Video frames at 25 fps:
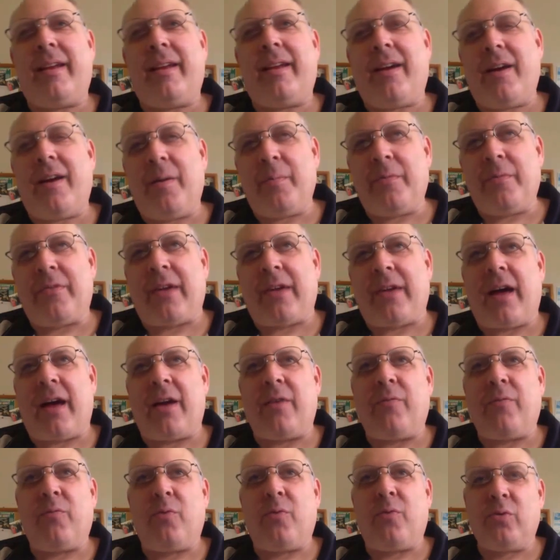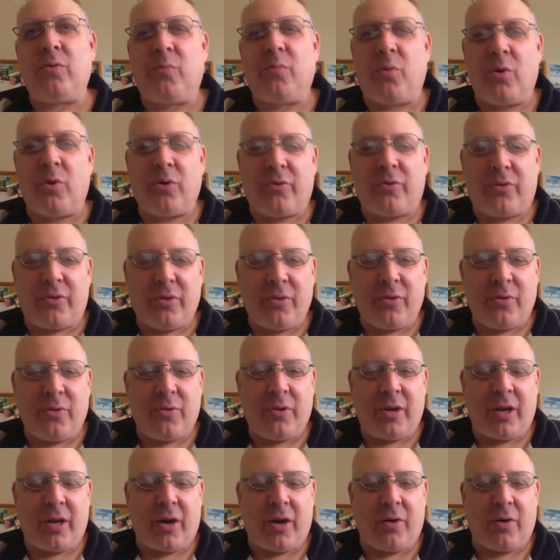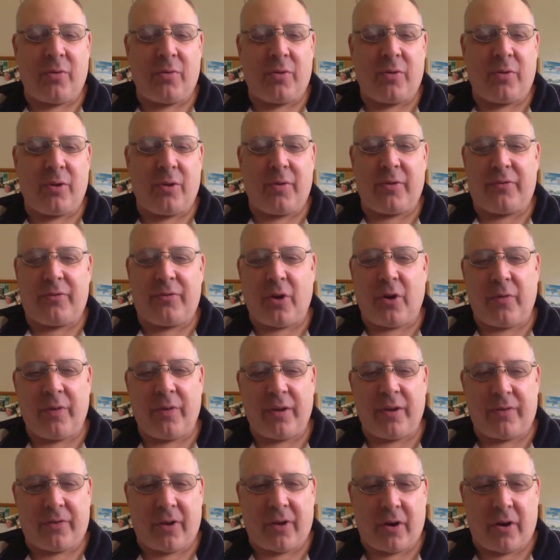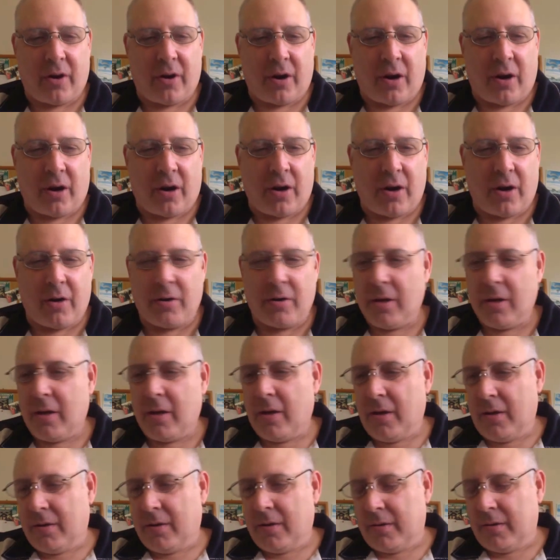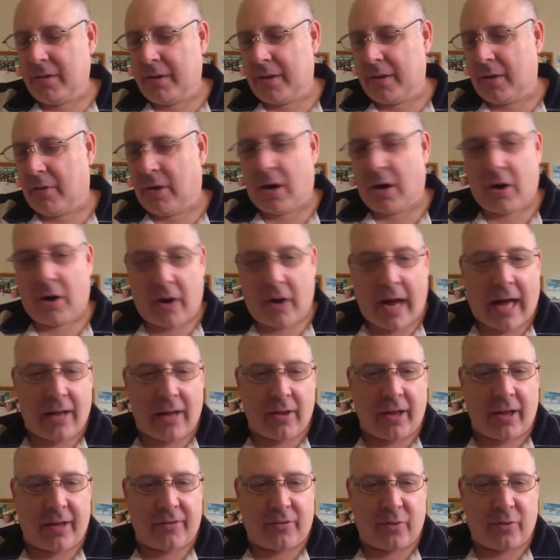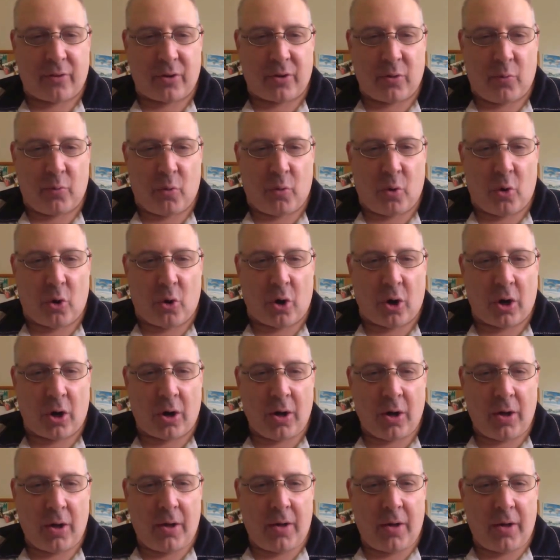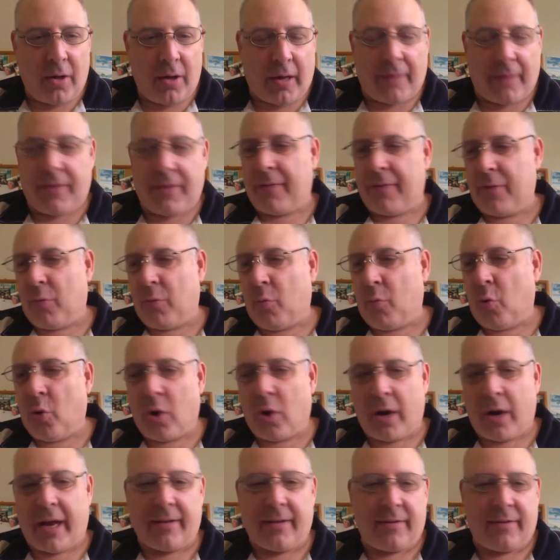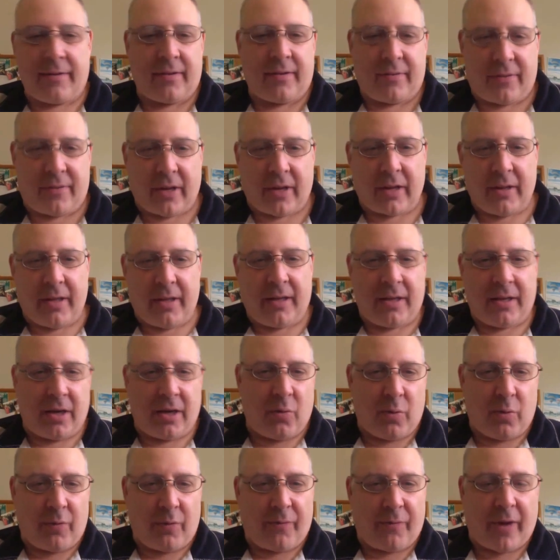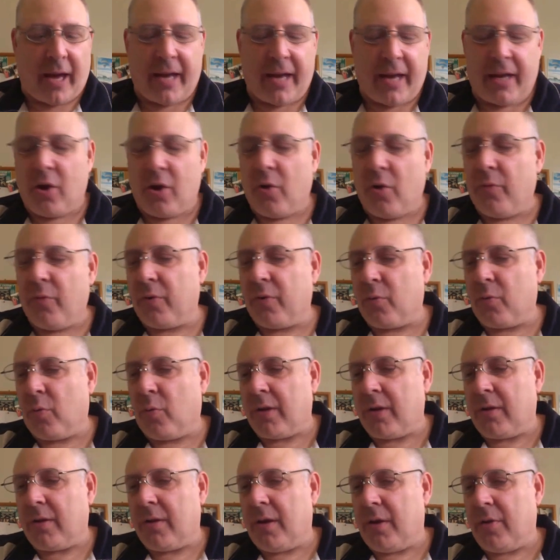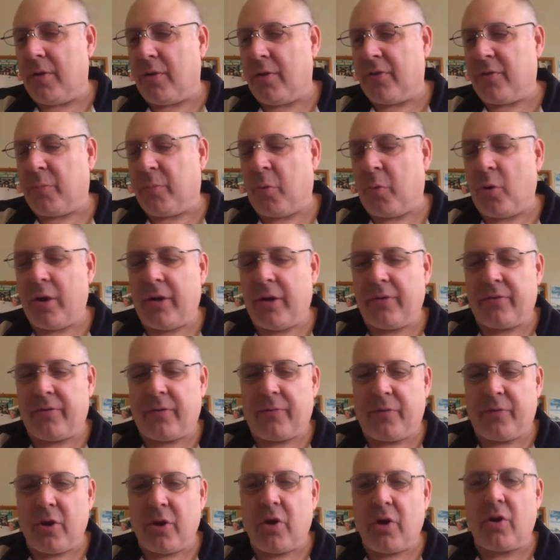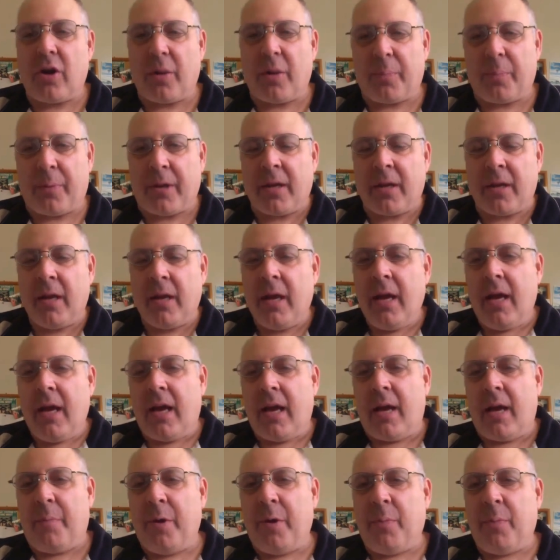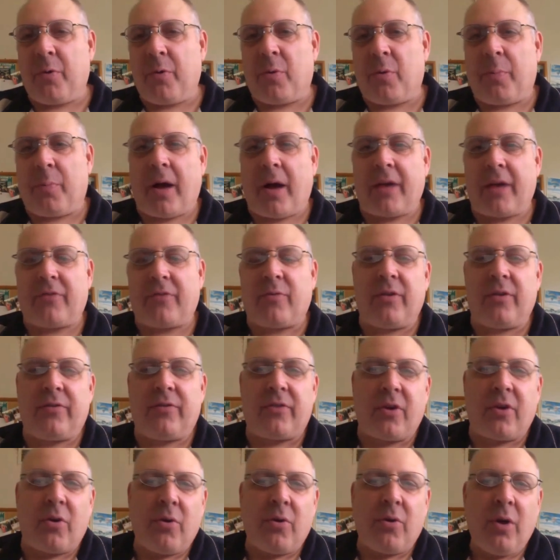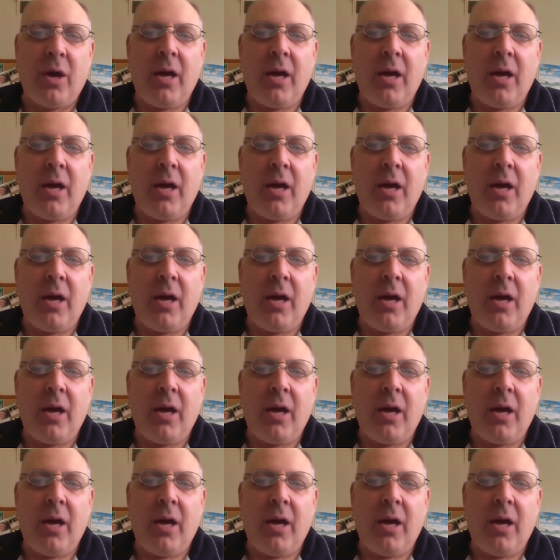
comes out of World War II. The Soviets are our allies during the war, and then the war ends, and suddenly we're fighting over what the spoils of Europe, and people are posturing. So